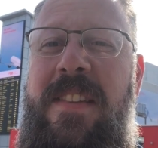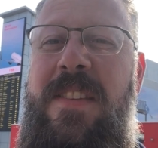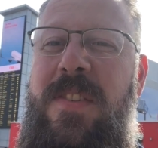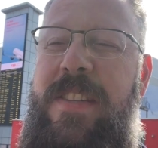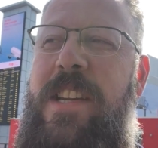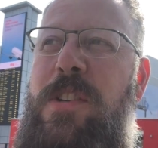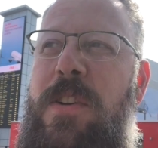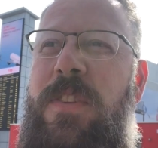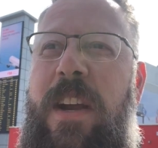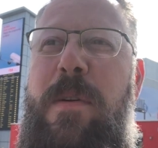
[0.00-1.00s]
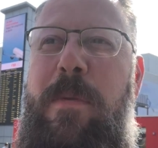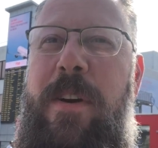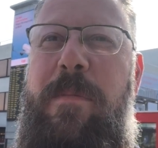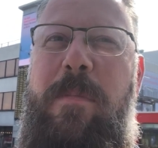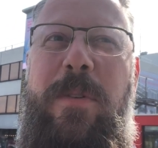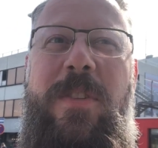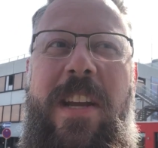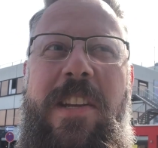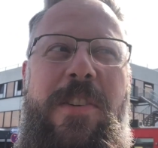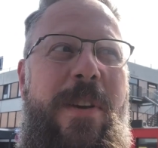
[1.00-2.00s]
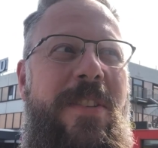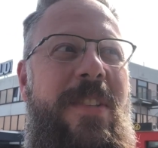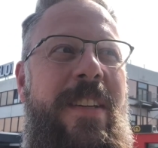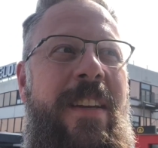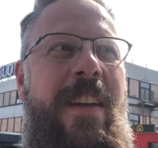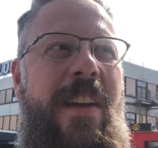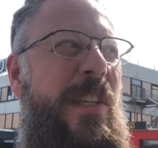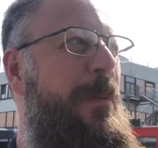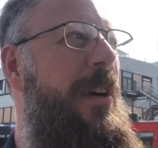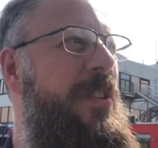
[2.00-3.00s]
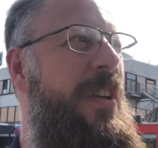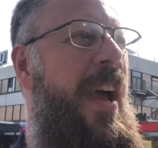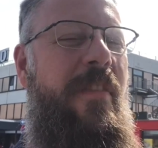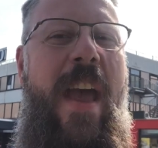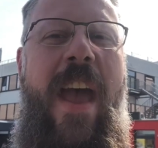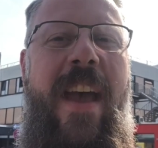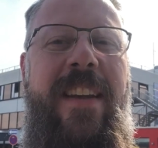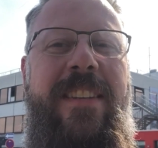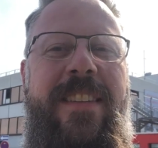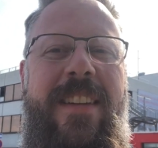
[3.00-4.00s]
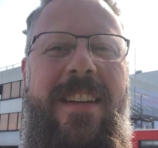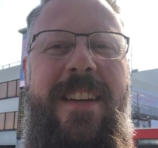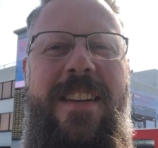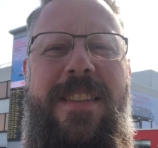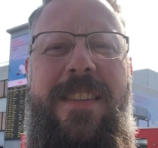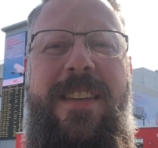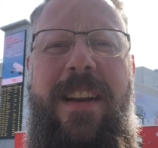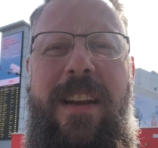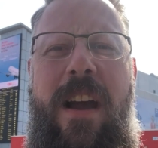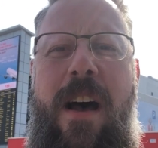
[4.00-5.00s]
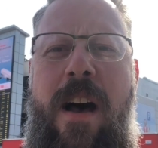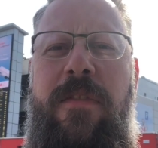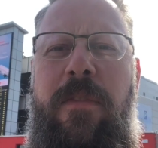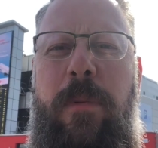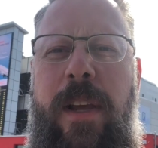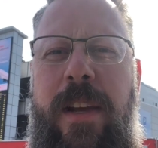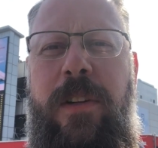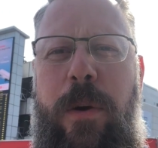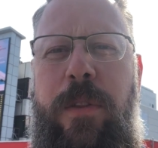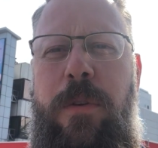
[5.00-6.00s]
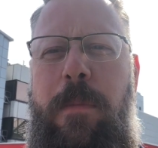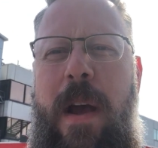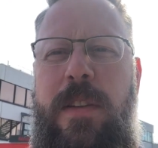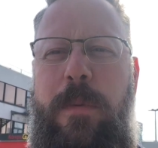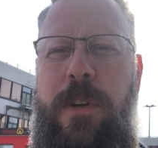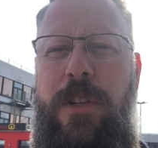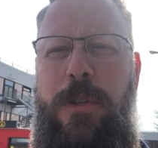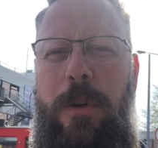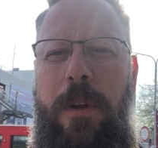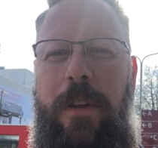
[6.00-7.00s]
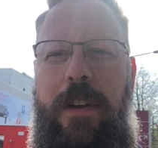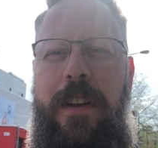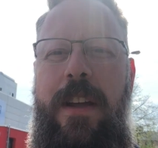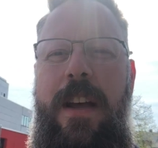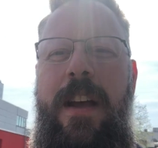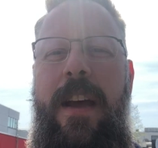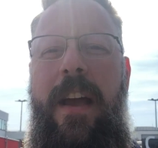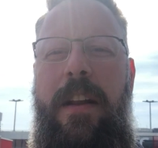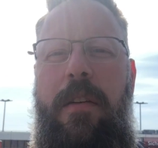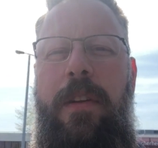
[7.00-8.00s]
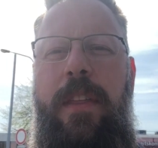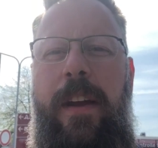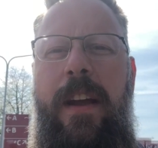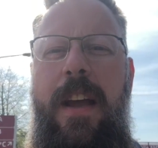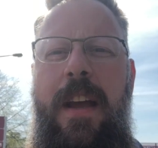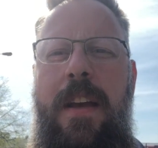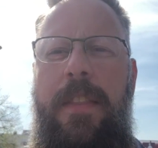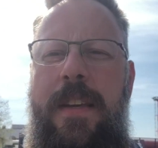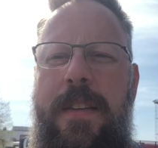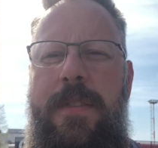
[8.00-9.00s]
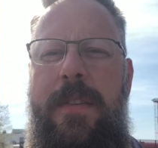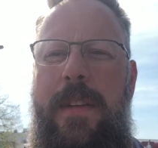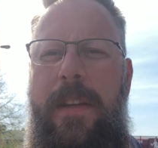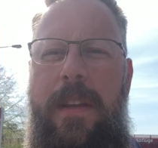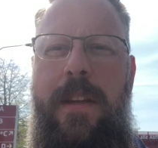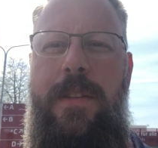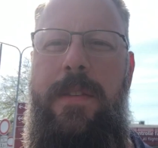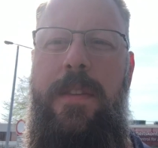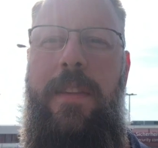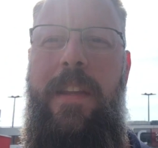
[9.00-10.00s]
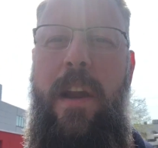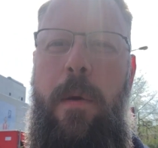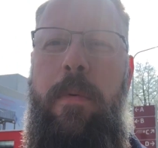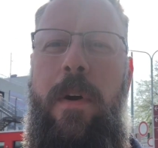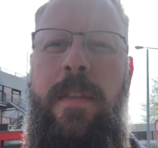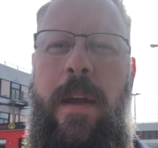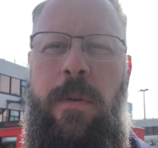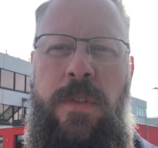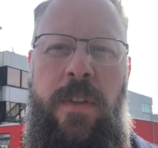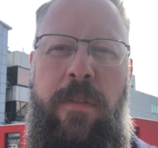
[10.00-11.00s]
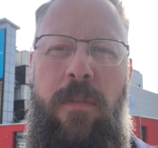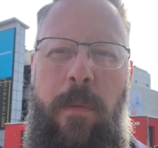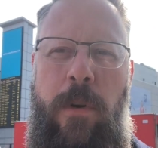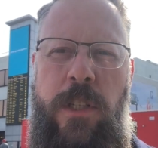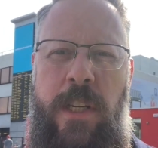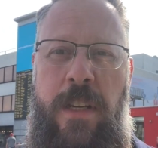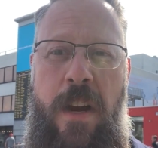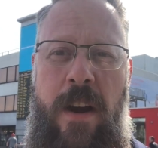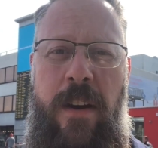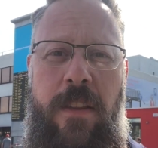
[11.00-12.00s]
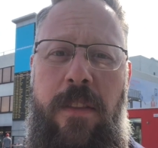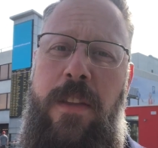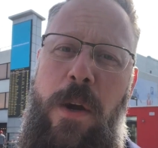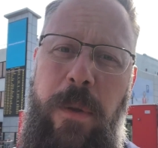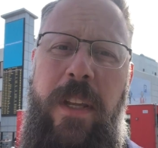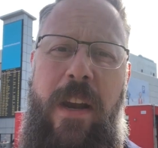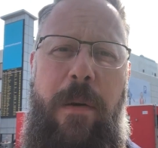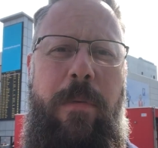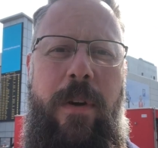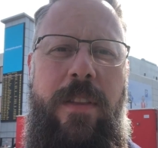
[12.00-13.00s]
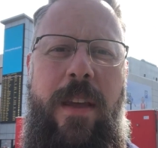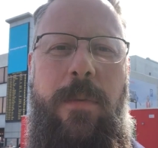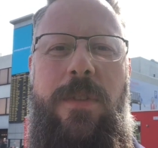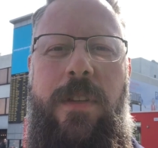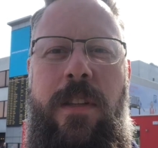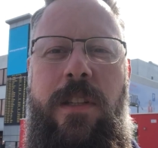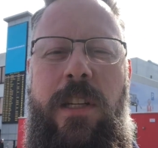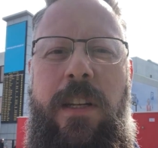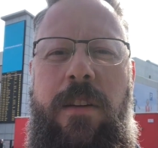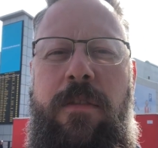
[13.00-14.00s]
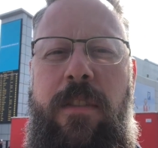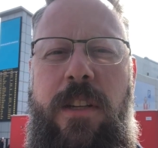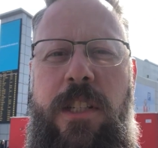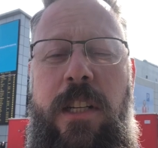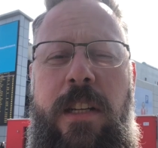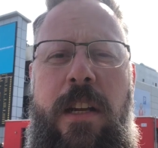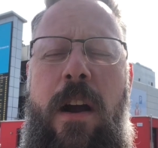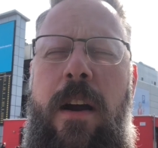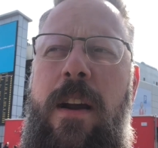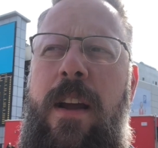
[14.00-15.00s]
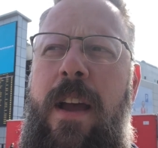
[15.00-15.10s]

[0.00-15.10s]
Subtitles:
This is an interesting airport. Most interesting experience I've had getting off a plane, going through passport control and everything. This is the airport that was in the former GDR. The only airport that was in the GDR.